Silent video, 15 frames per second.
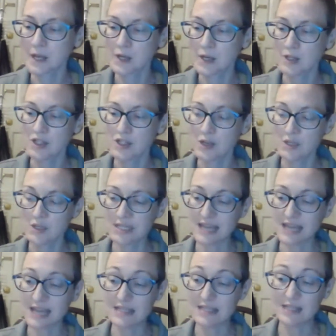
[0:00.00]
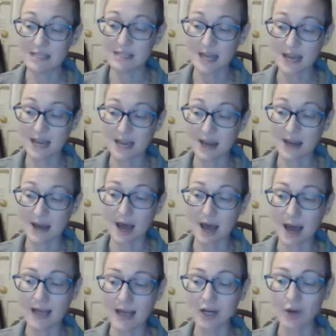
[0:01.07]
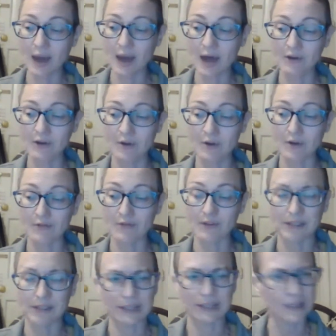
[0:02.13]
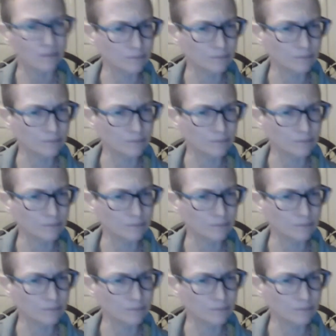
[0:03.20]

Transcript: So today is the day. I know how you are feeling.